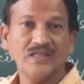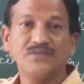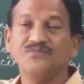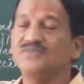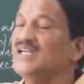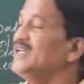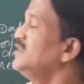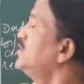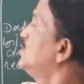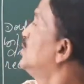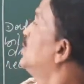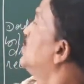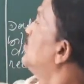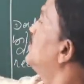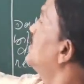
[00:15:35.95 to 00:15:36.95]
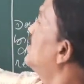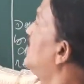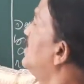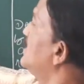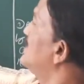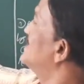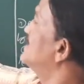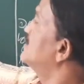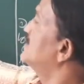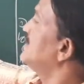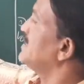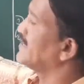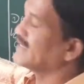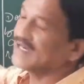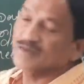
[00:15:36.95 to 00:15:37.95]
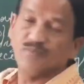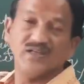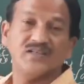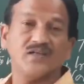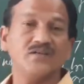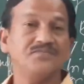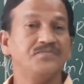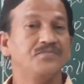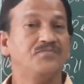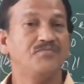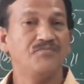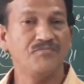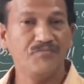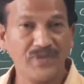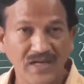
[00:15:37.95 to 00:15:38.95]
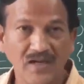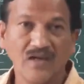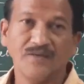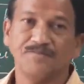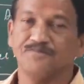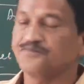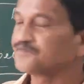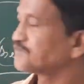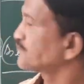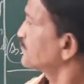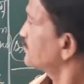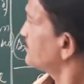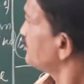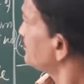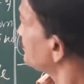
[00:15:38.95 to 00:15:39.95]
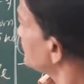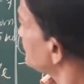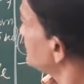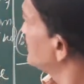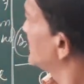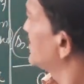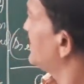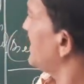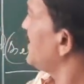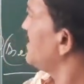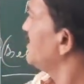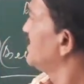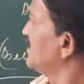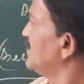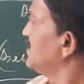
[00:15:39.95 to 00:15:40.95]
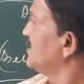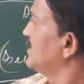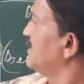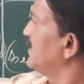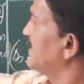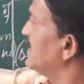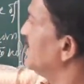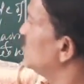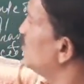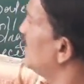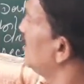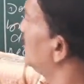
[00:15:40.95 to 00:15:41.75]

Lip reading: then we call it is a retirement of bill. Then renewal